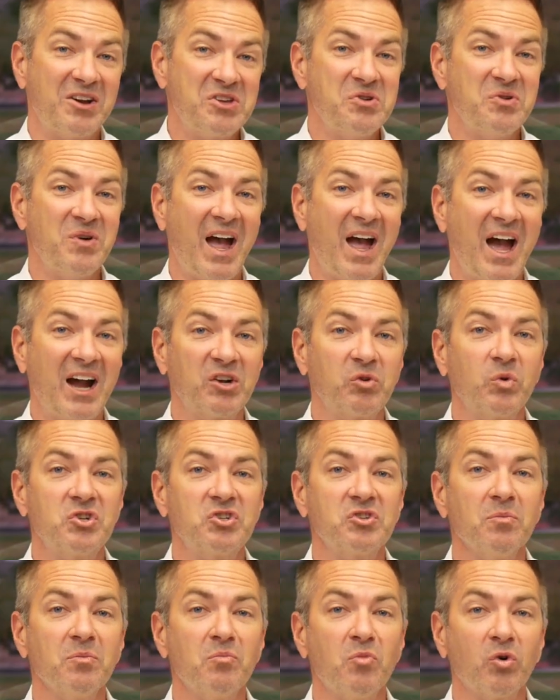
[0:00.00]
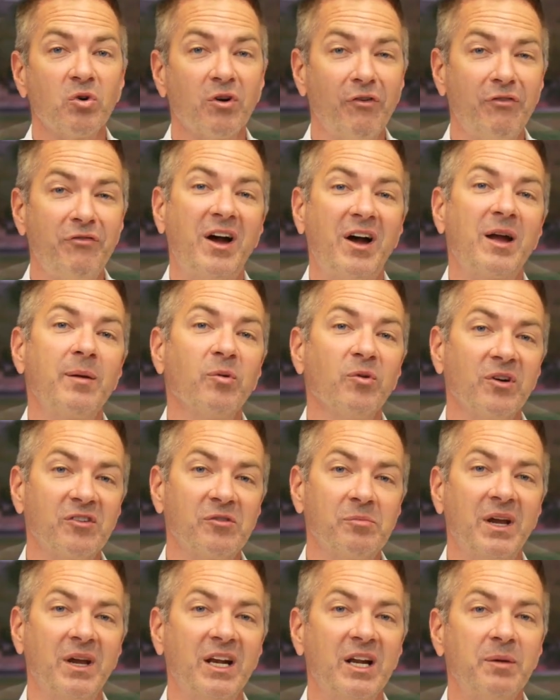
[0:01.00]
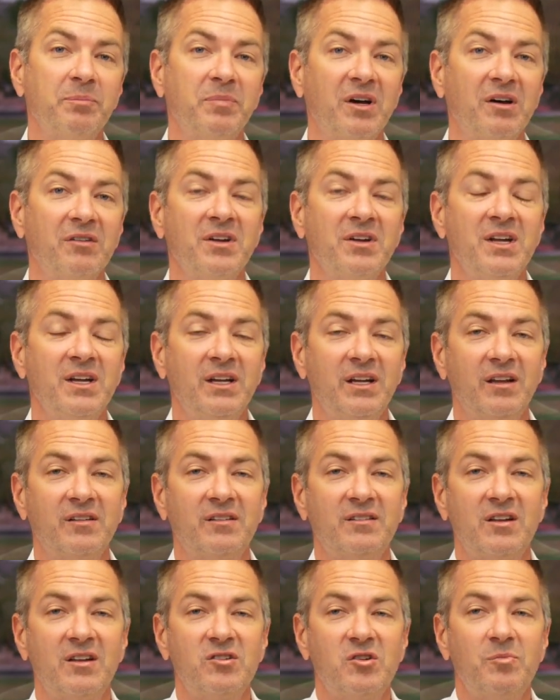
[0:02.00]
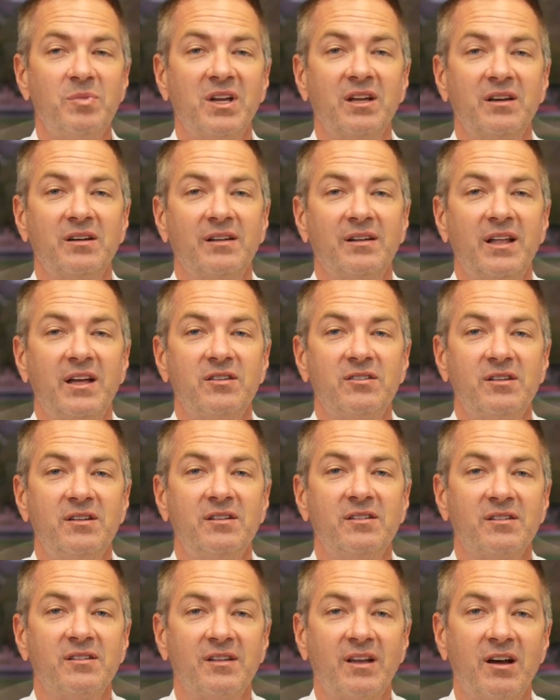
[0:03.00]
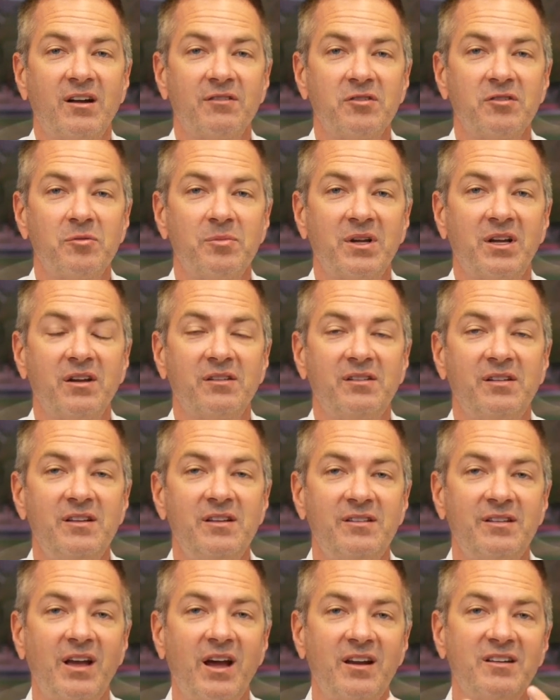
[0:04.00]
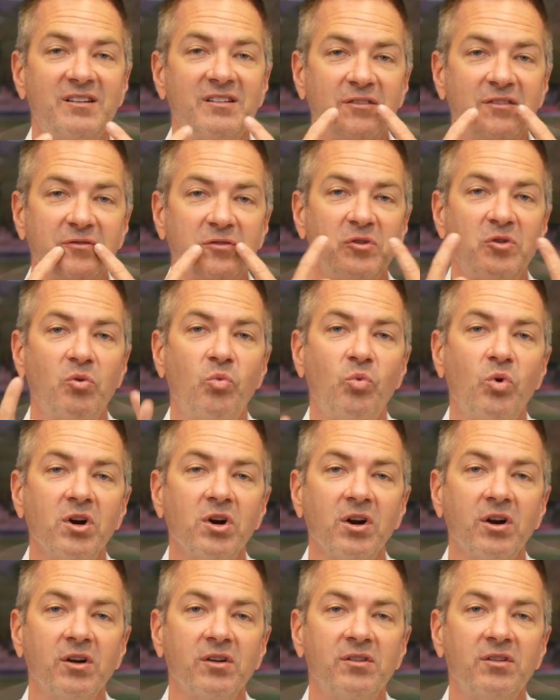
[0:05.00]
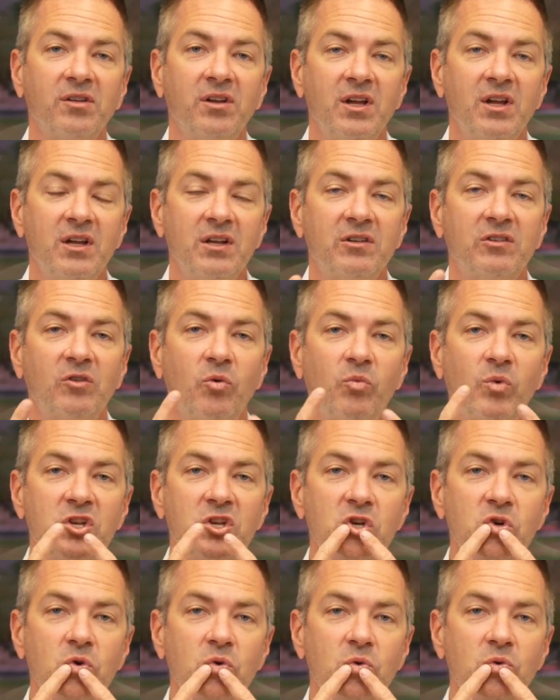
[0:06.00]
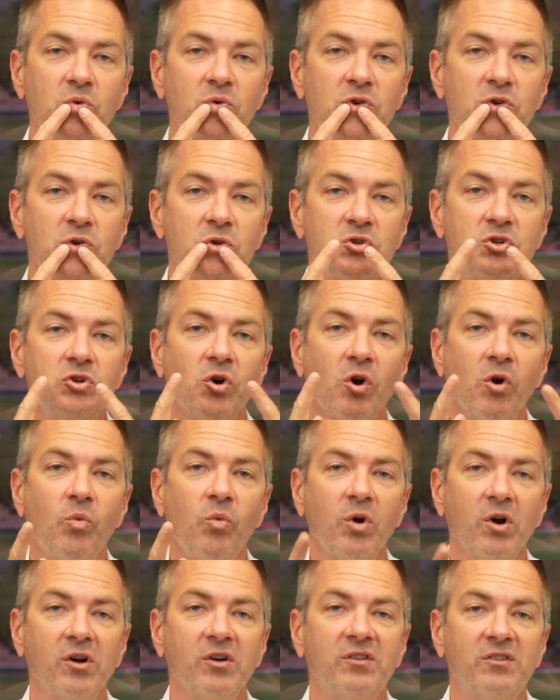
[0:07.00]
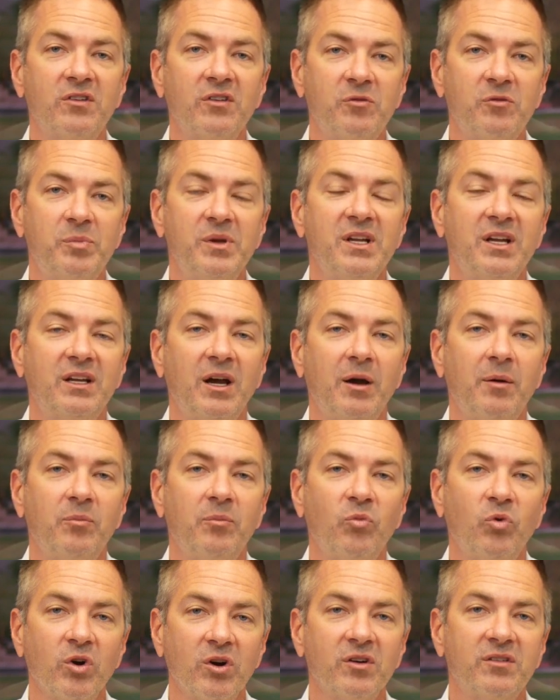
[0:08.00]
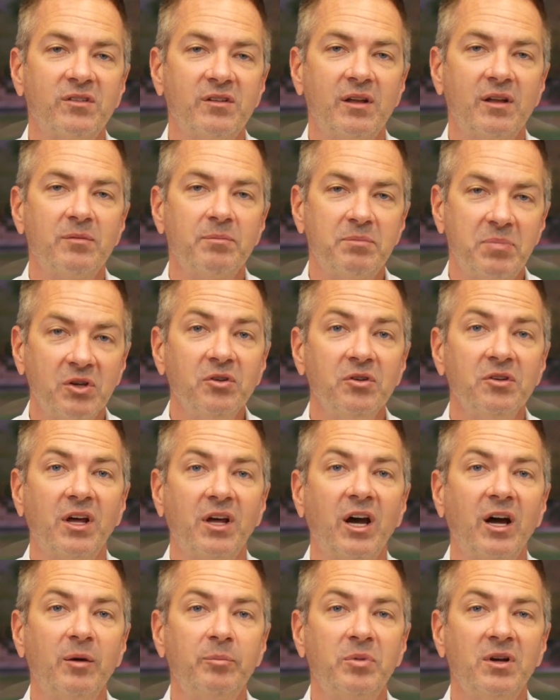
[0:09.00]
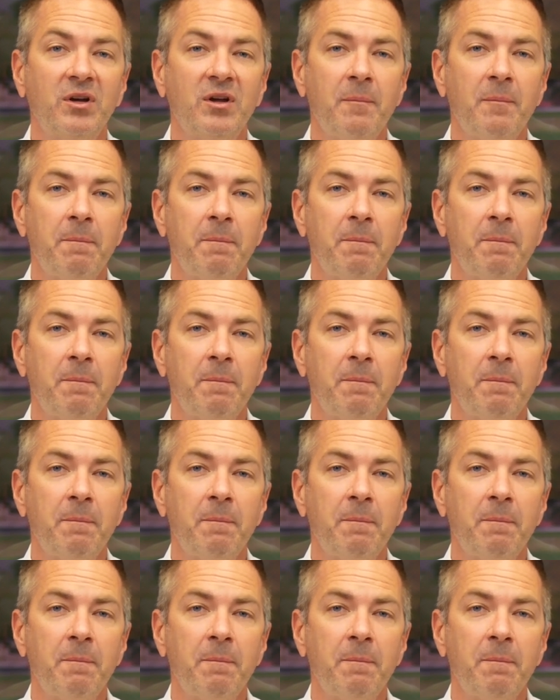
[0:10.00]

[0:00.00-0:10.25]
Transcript: you act what your moral fiber is made up of instead you begin to let jesus out of you because he's got different words so when you use your words to speak up words that build up